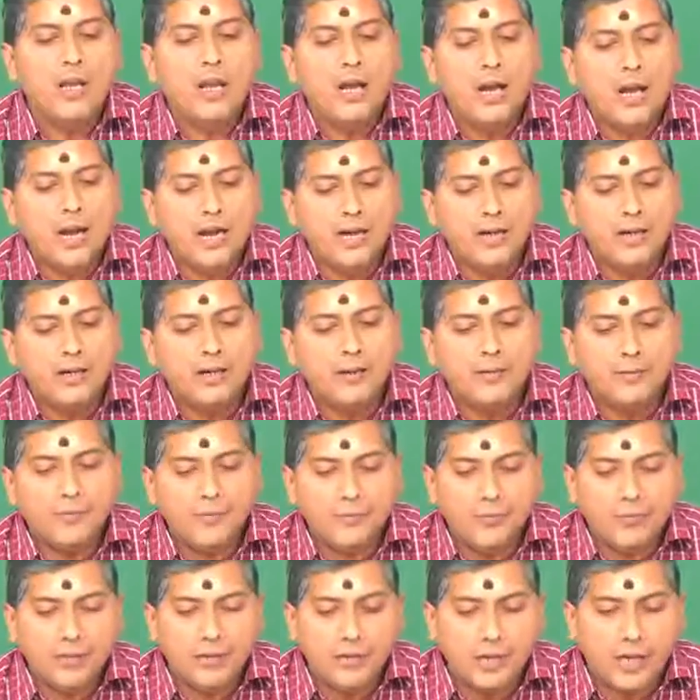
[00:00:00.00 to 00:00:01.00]
And
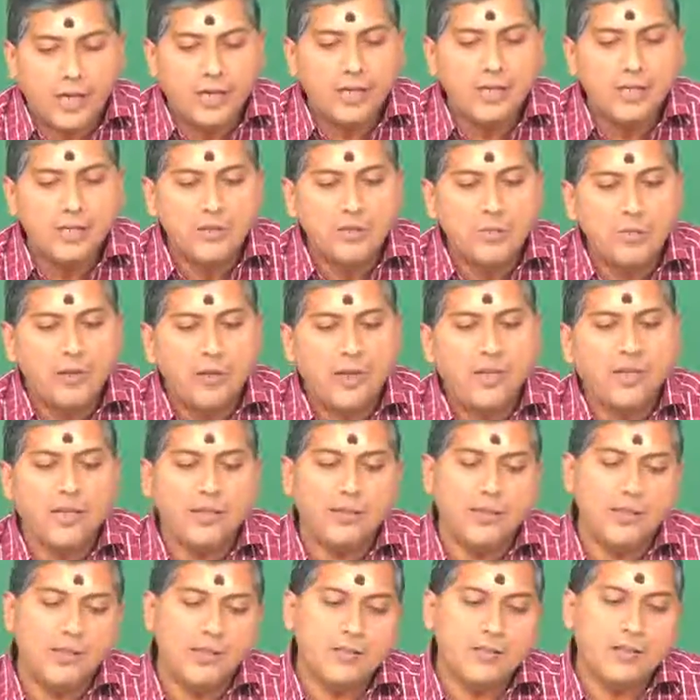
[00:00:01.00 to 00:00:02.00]
that is why
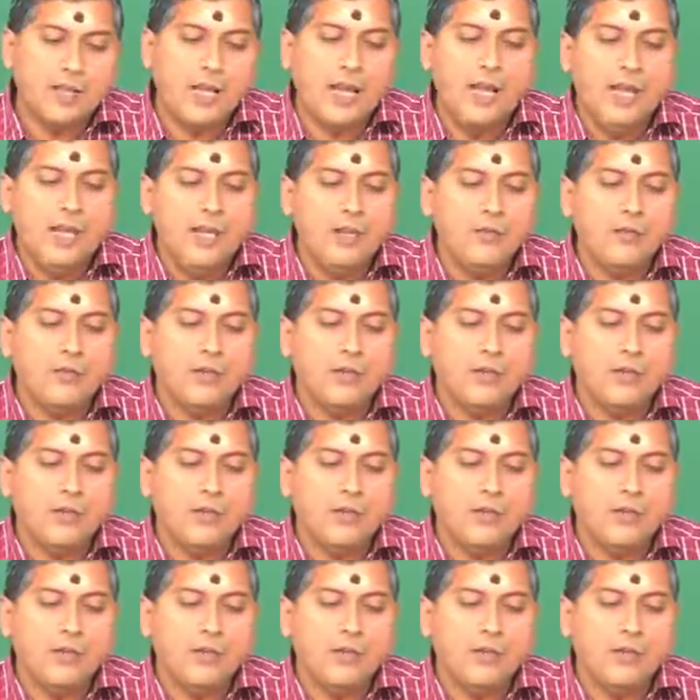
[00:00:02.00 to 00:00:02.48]
the scaling